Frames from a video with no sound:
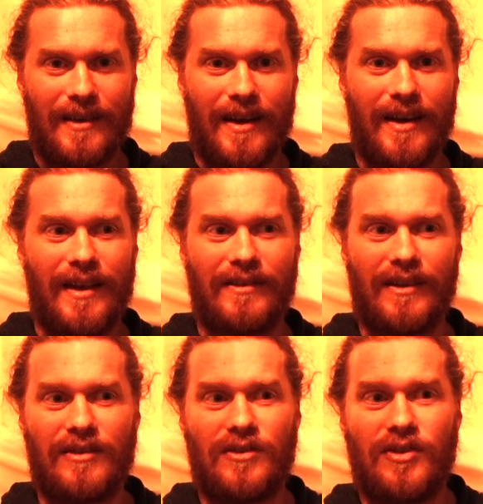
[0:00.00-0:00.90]
And it is
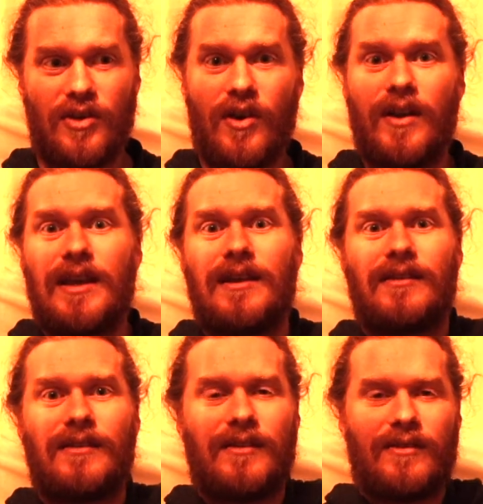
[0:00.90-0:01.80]
a journey
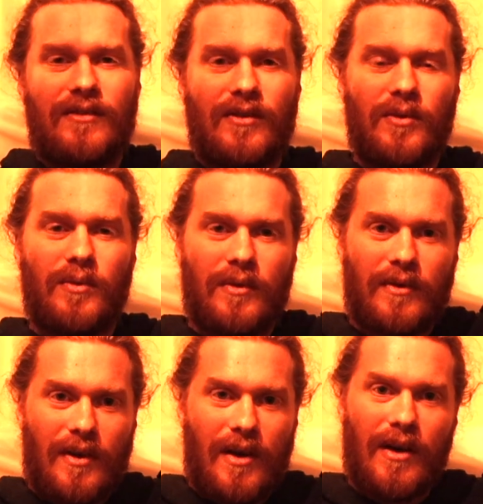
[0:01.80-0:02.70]
to
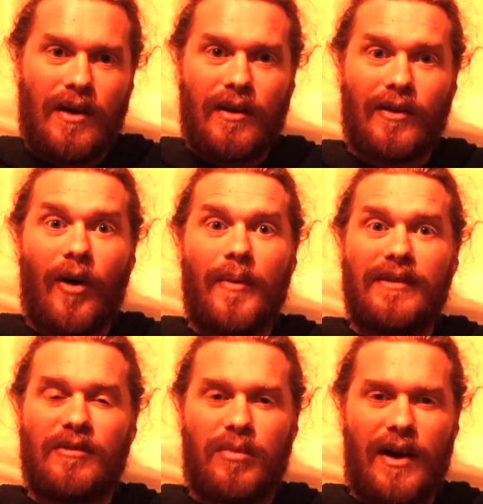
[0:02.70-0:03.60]
come
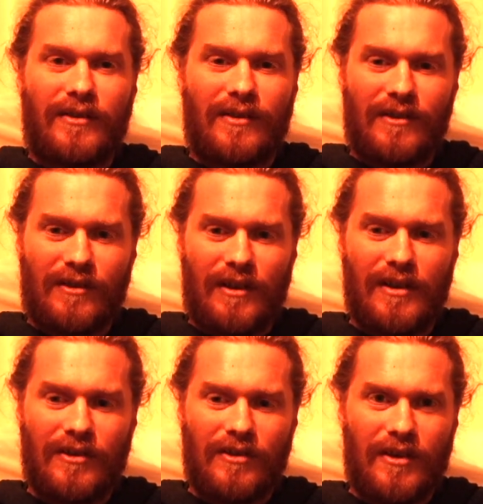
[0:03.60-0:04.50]
into presence,
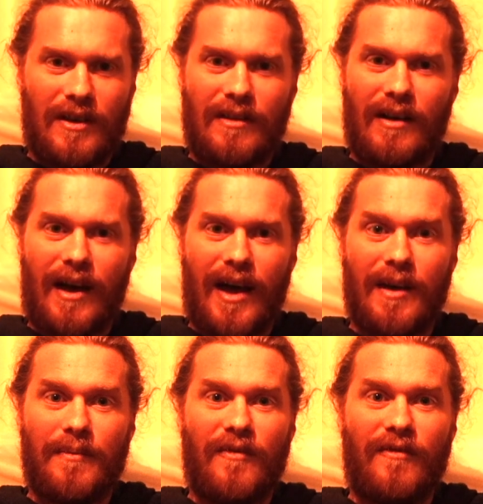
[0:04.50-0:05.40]
and a journey that I
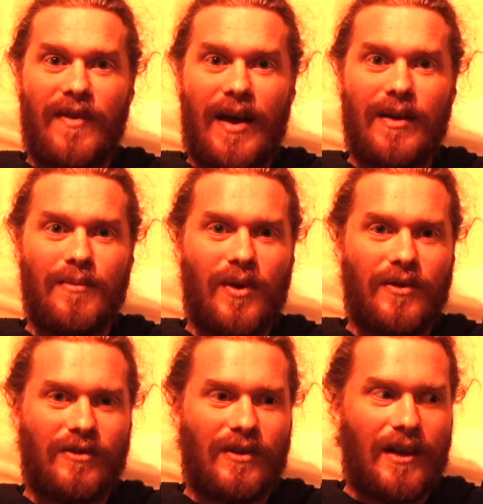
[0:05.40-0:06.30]
am very
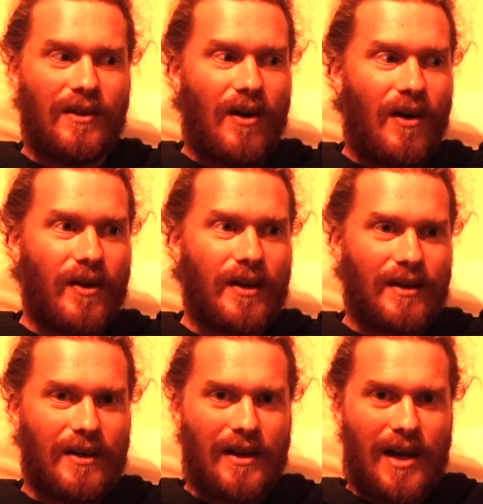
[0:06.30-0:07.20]
much still on,
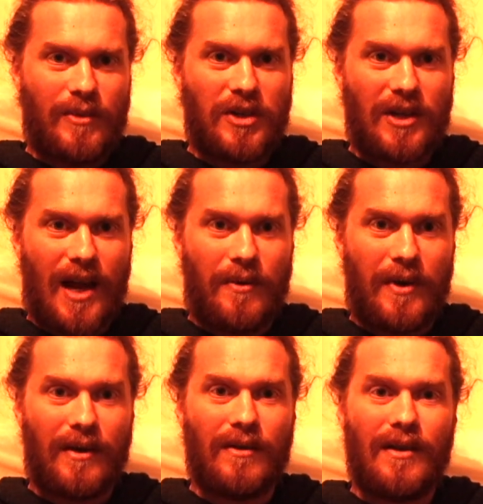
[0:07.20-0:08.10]
and I'm sharing